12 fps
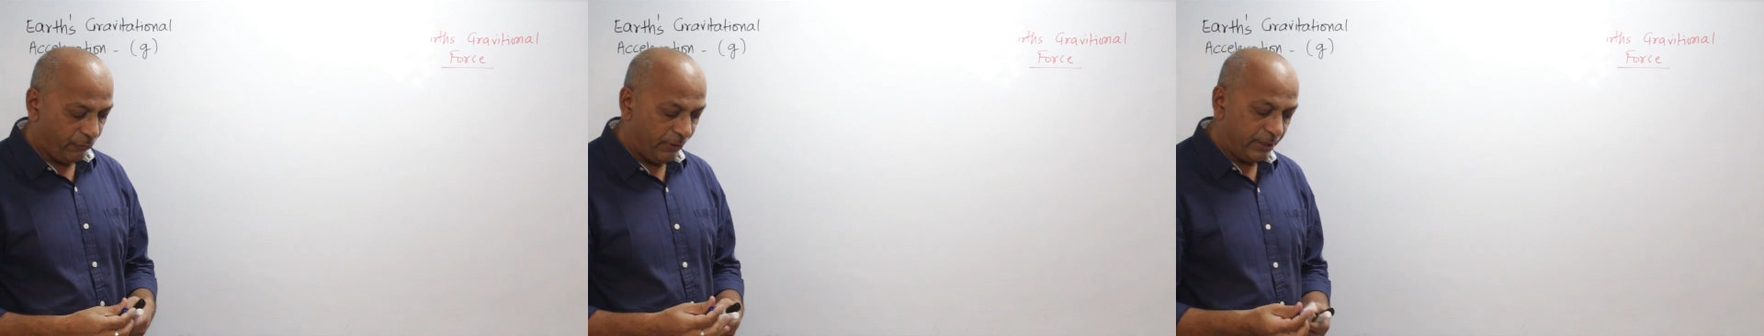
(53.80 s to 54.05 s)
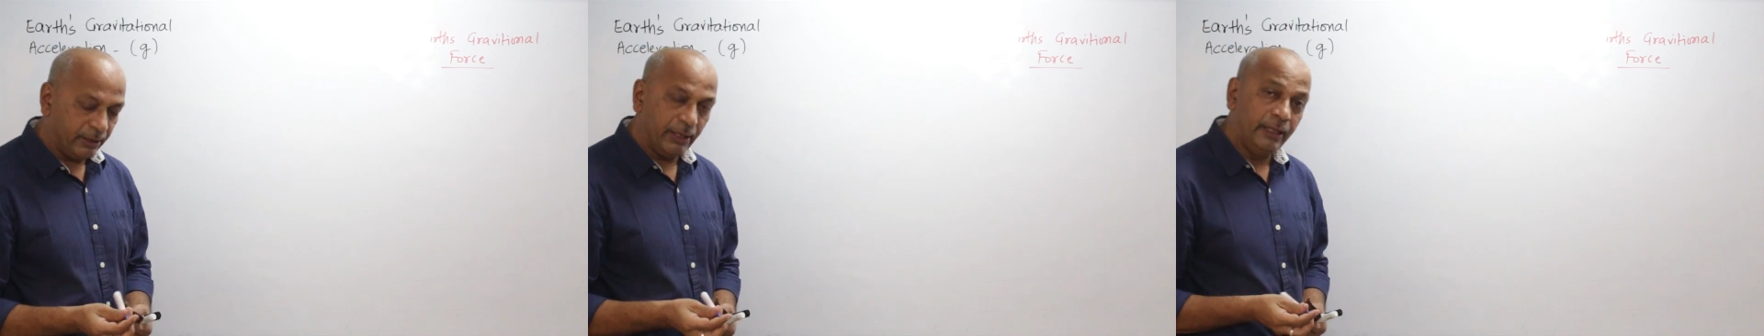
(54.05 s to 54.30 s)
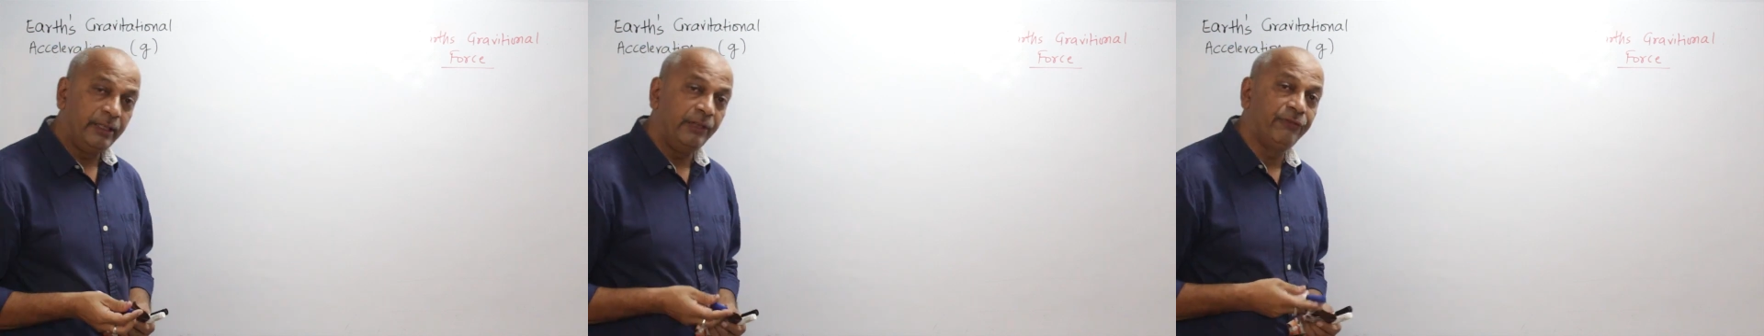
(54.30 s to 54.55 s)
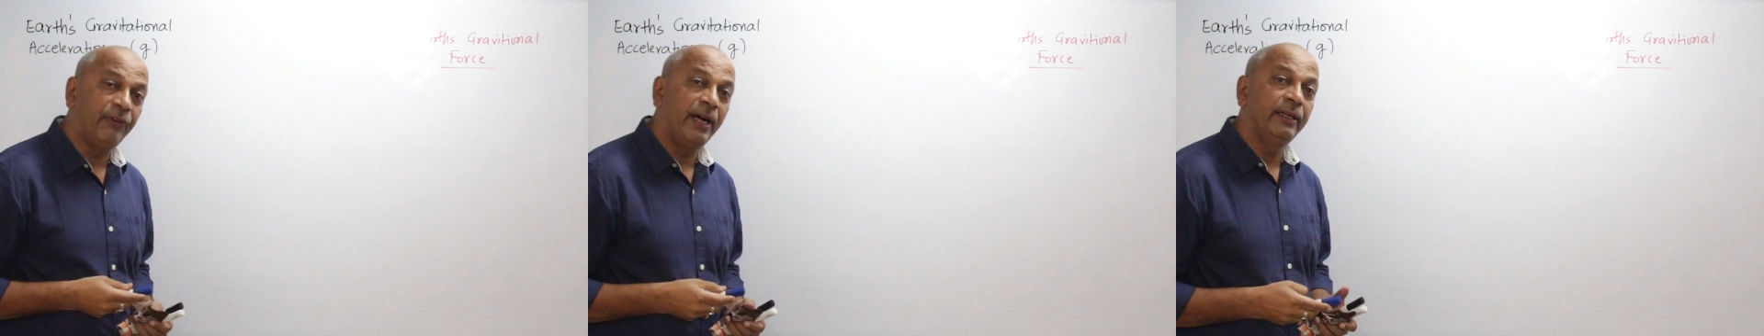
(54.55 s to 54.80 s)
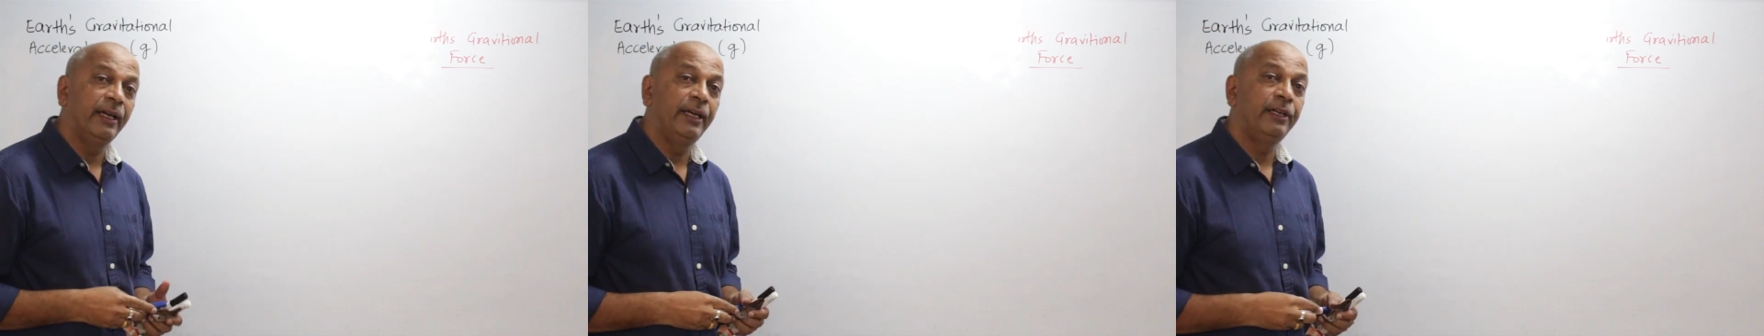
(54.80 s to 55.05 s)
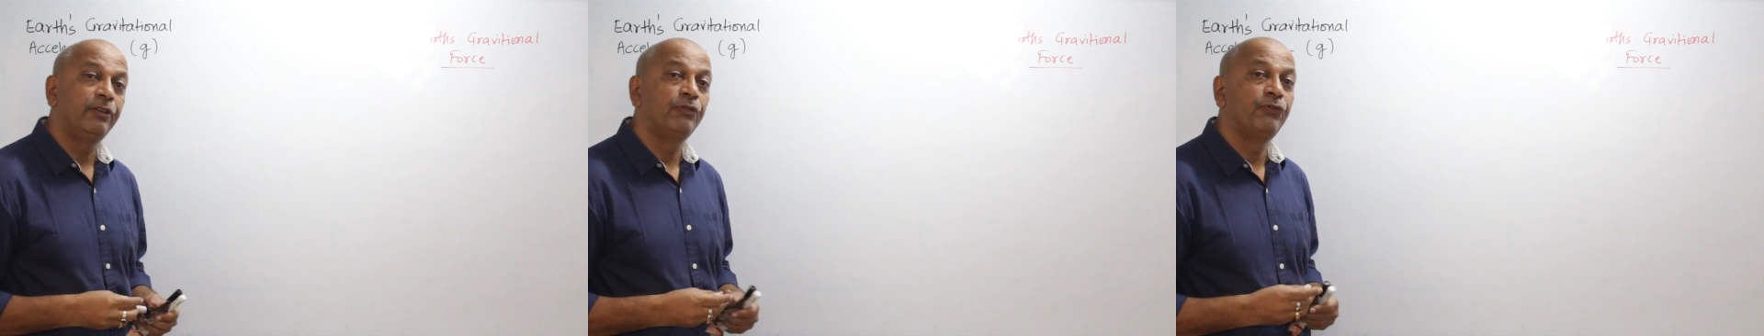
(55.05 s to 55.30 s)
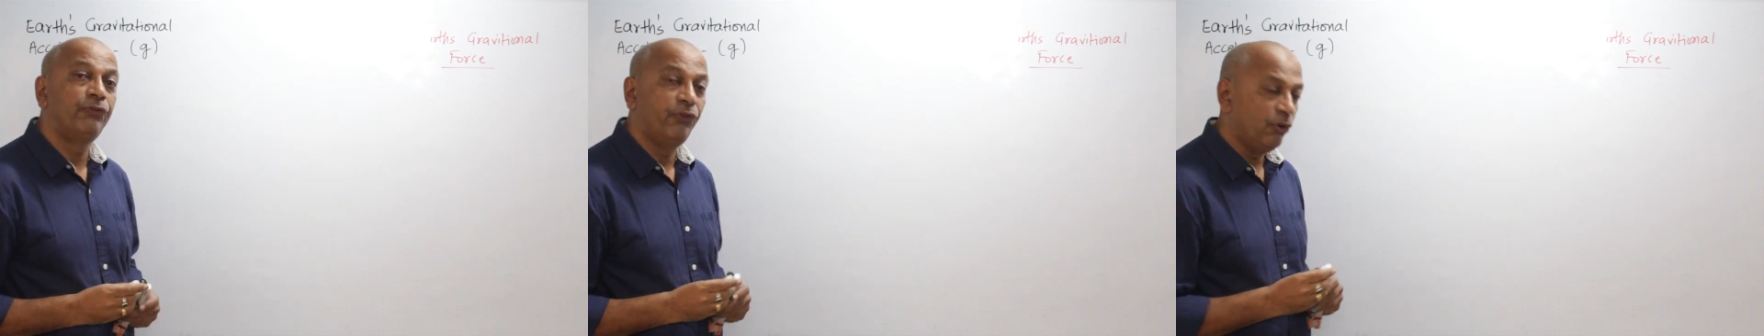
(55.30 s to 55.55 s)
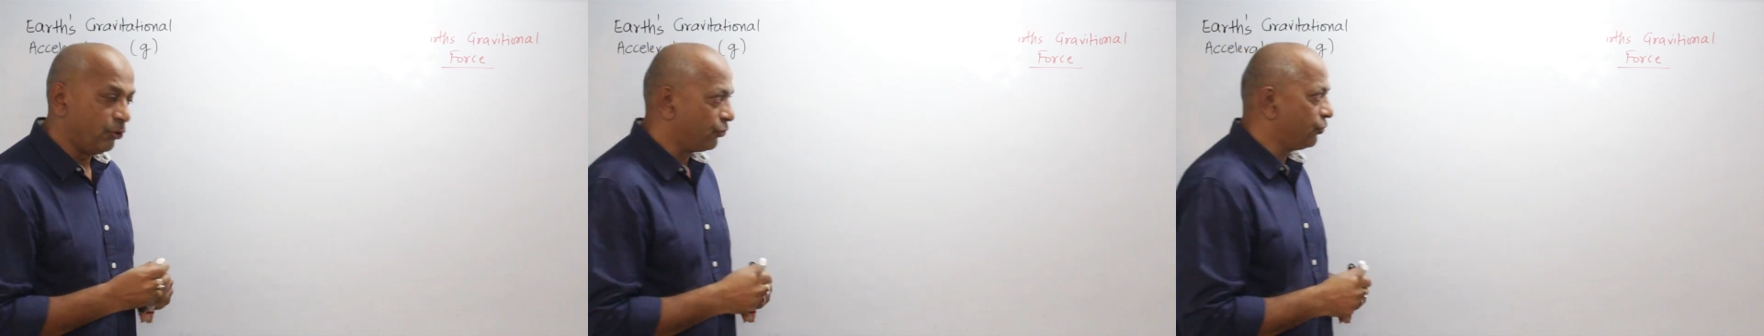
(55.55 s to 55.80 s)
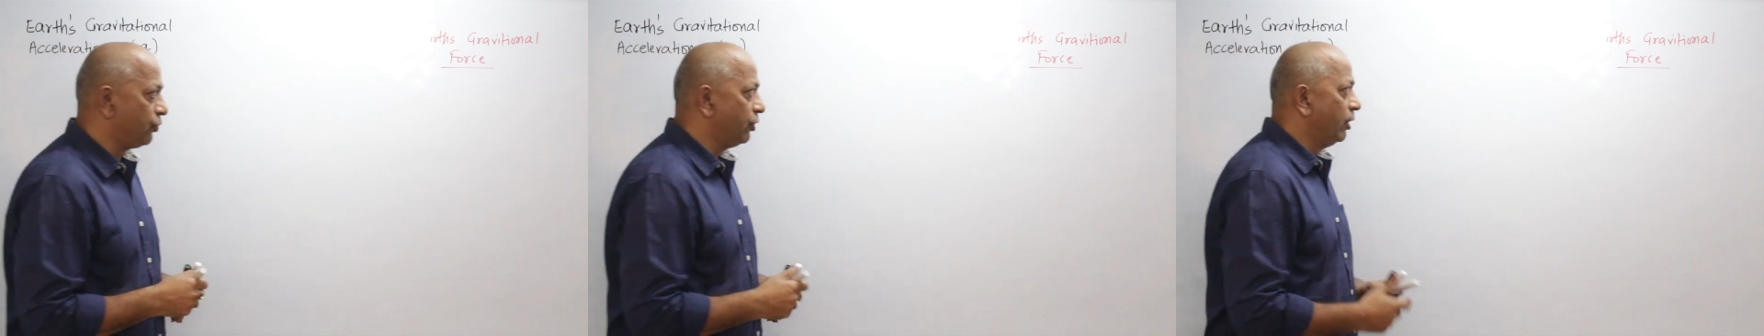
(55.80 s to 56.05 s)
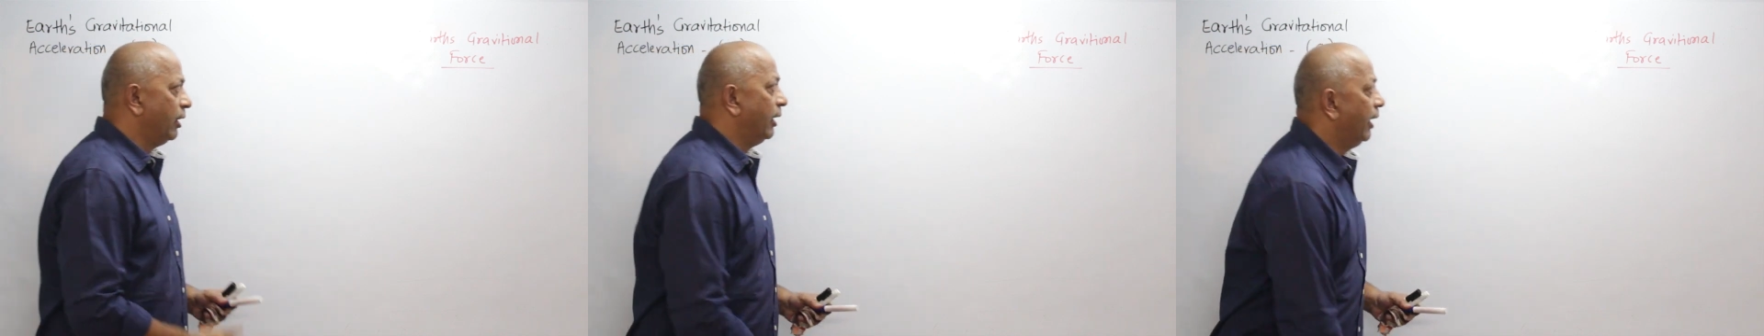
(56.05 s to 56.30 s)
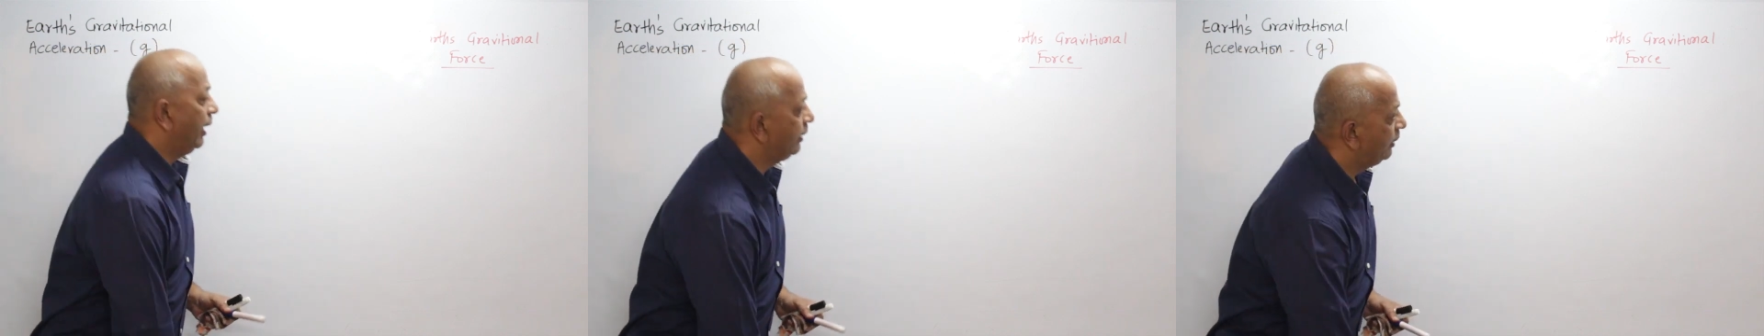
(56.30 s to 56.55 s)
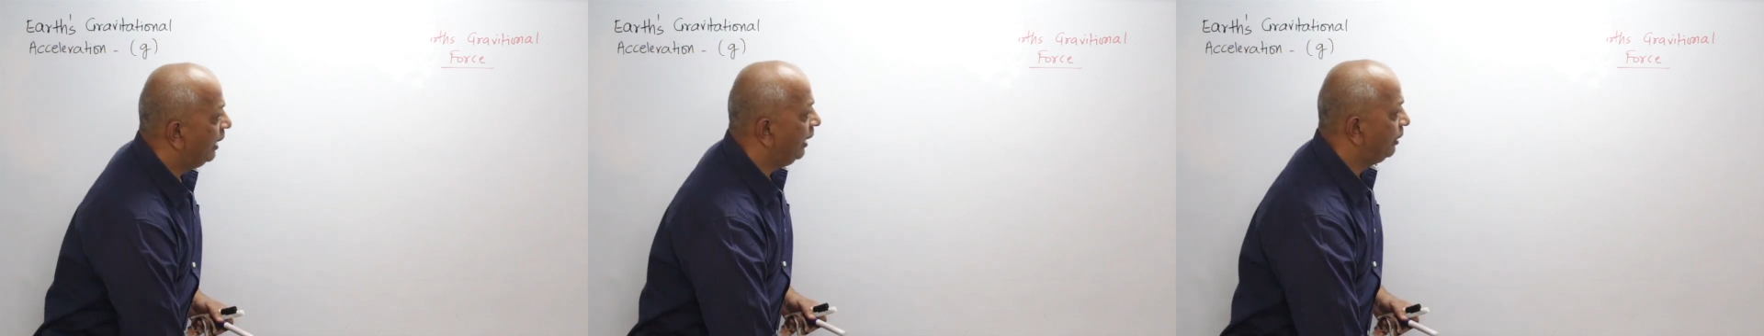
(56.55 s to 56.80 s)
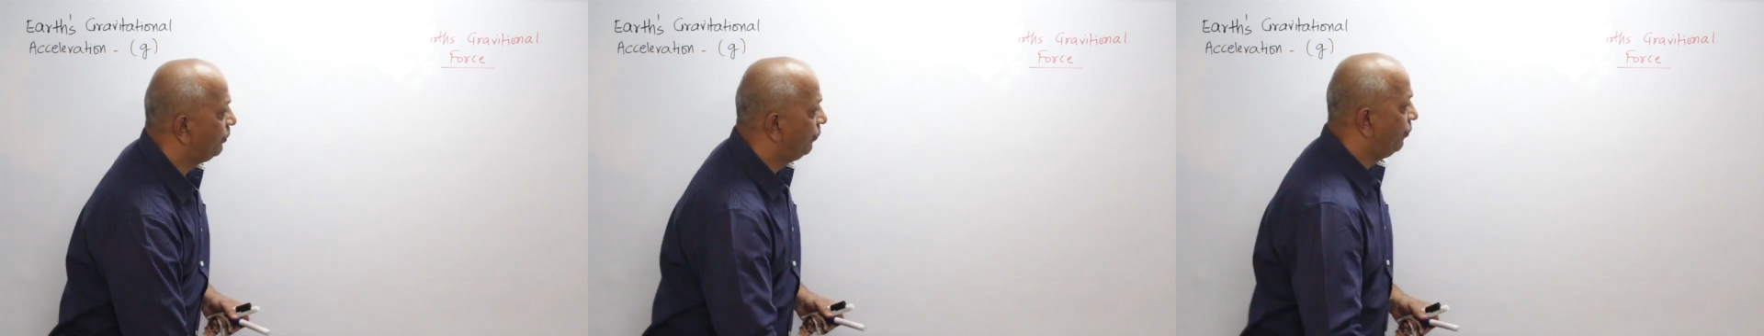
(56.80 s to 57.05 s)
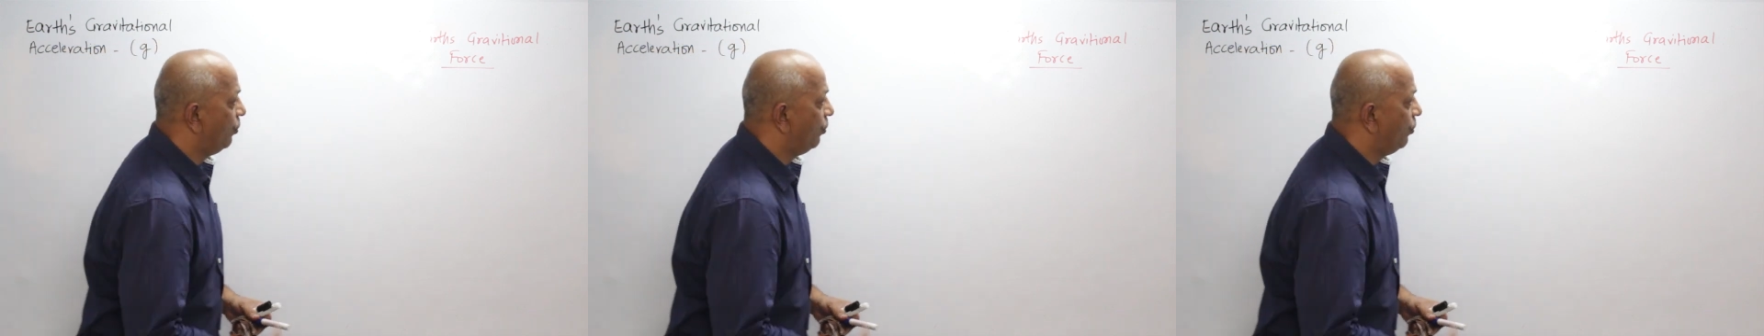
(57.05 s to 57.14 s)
with a definite force, and that